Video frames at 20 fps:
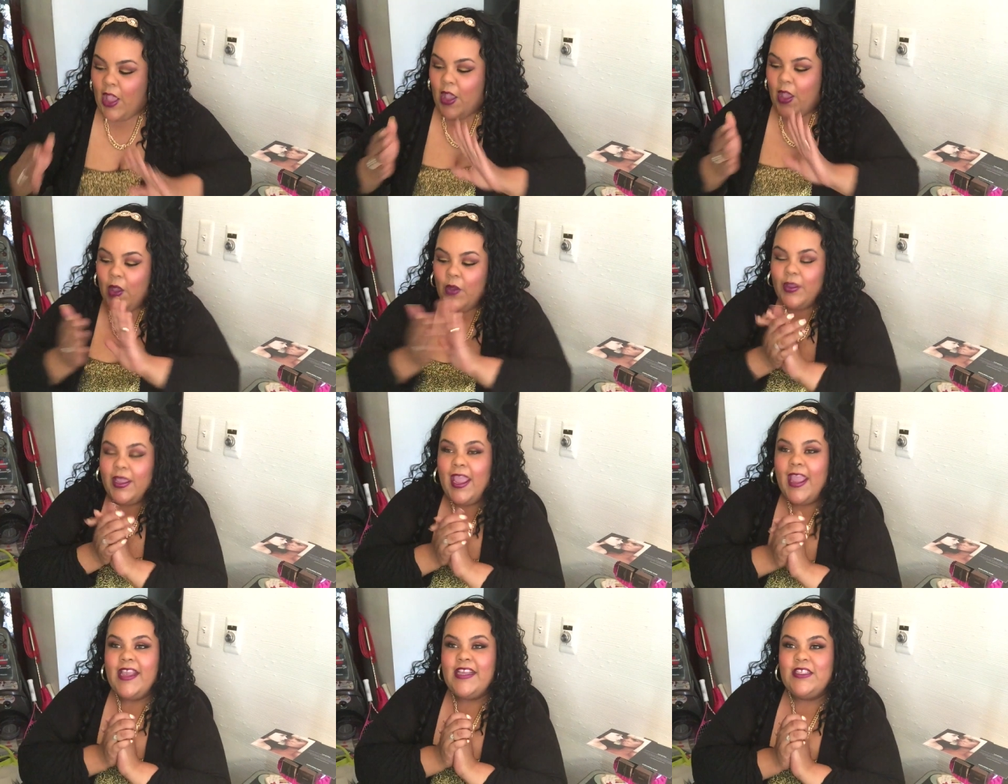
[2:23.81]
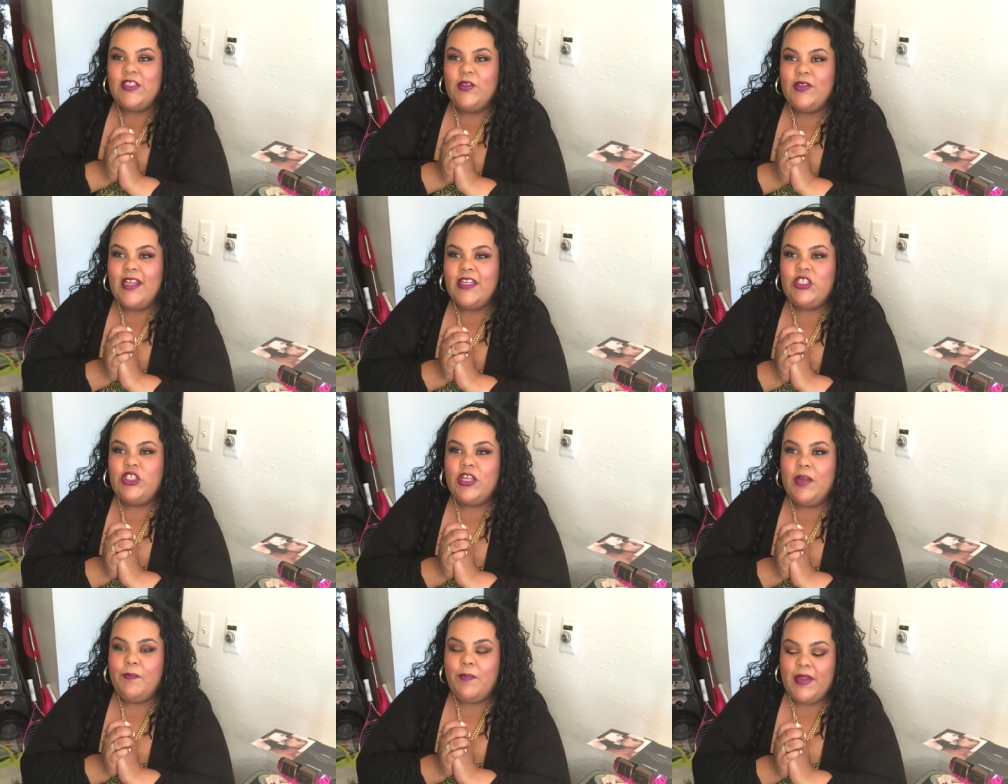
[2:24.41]
Okay, so
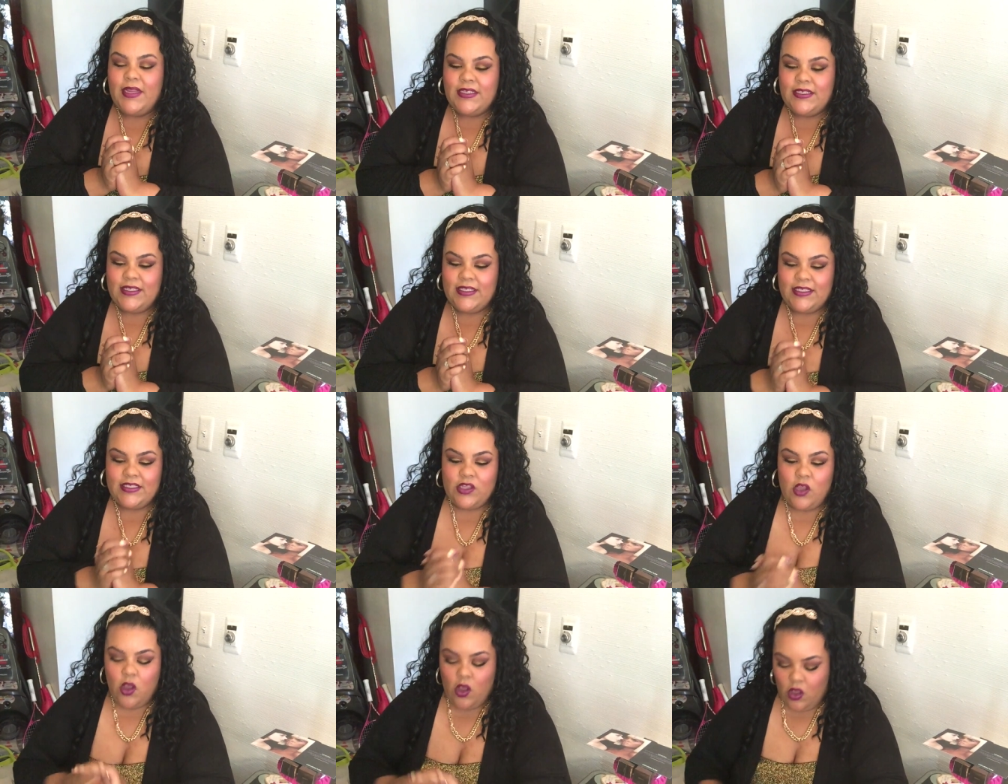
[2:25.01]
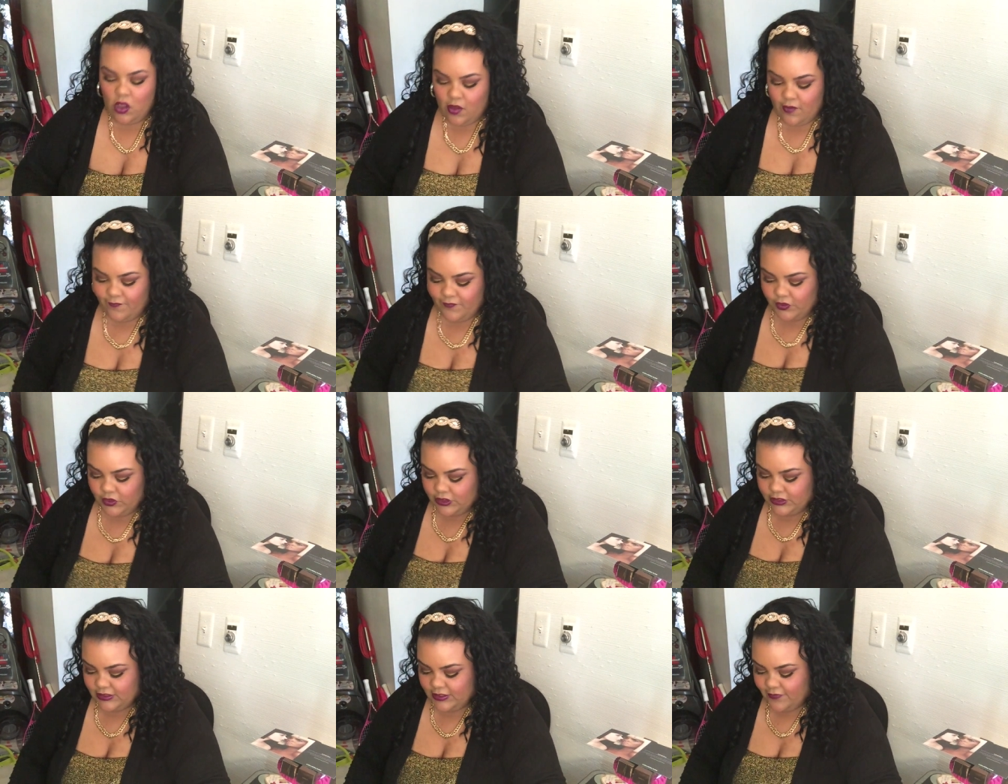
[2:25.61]
let's jump into this haul.
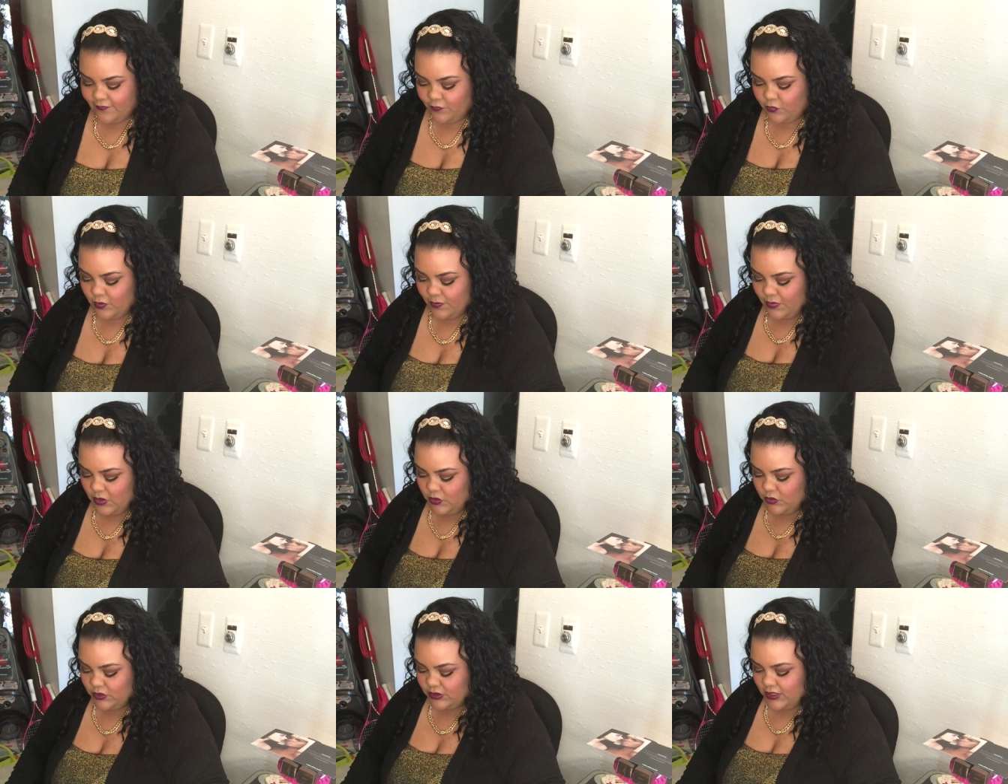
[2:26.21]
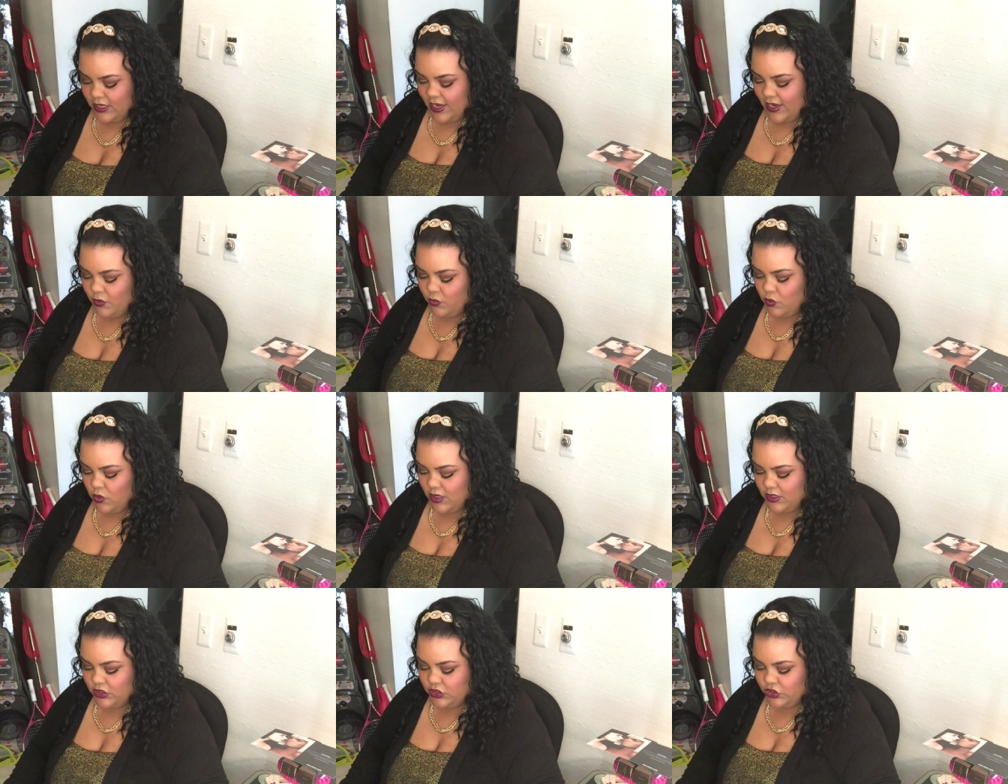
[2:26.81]
First and foremost, I
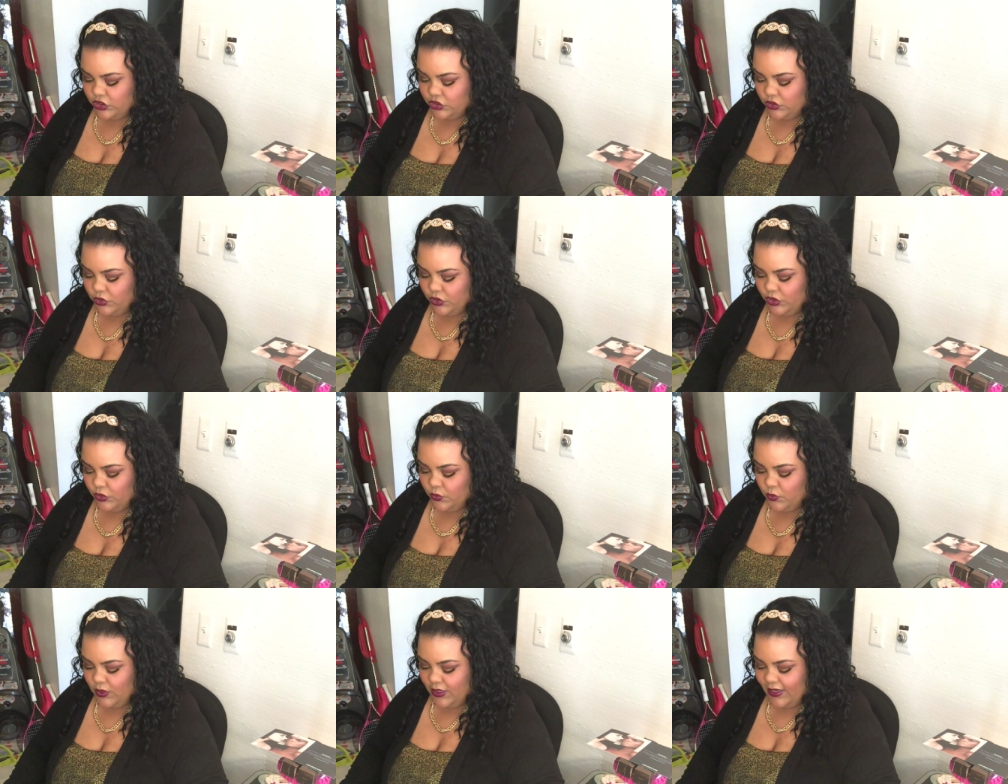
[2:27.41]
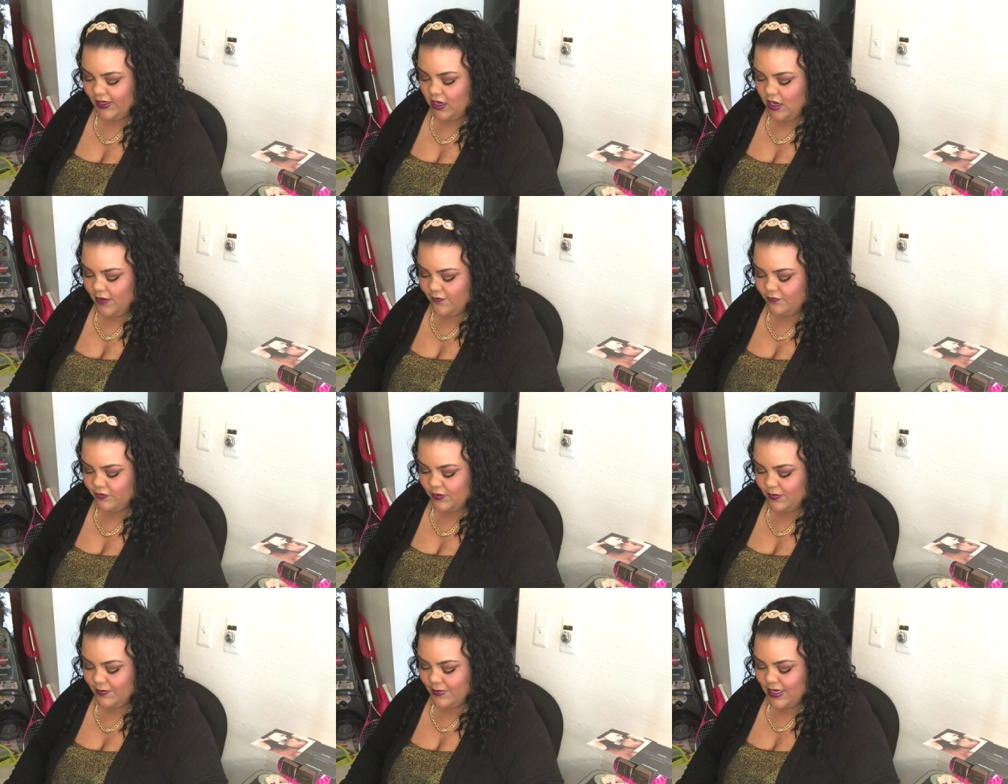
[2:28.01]
want to show you what I got
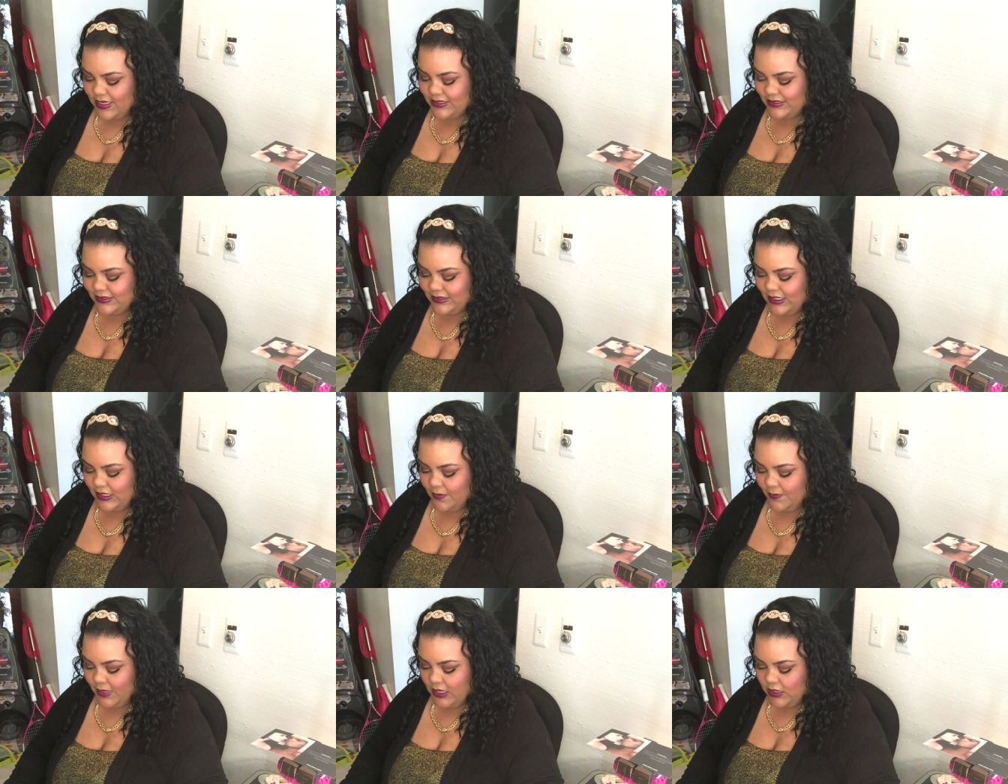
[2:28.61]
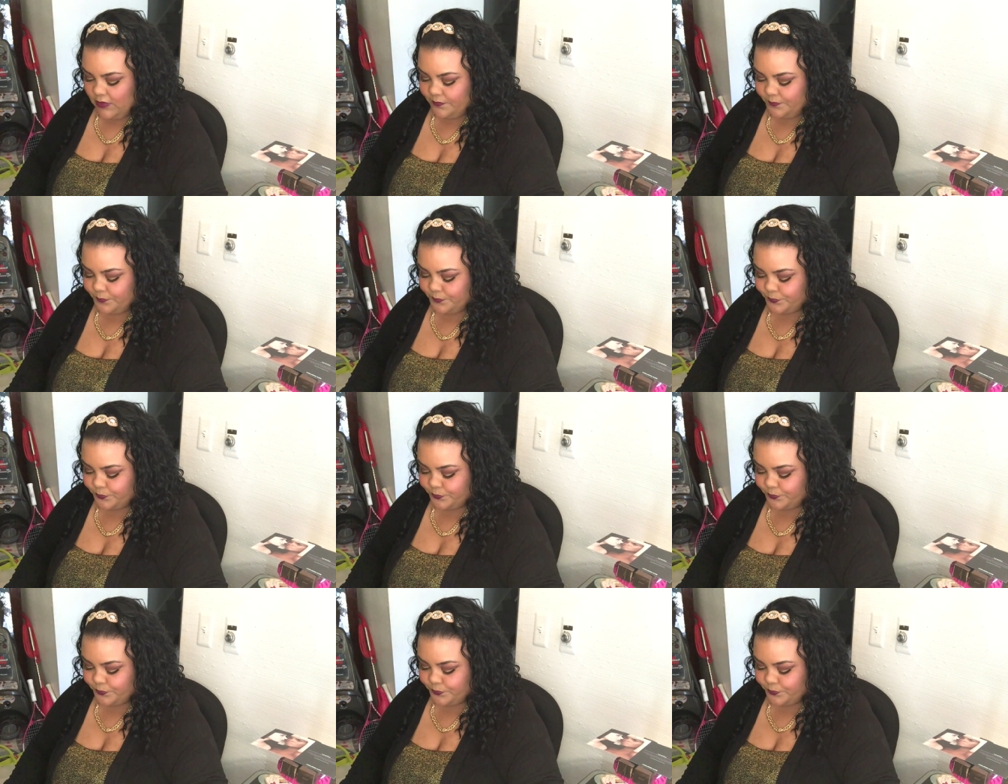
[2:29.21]
from Sigma.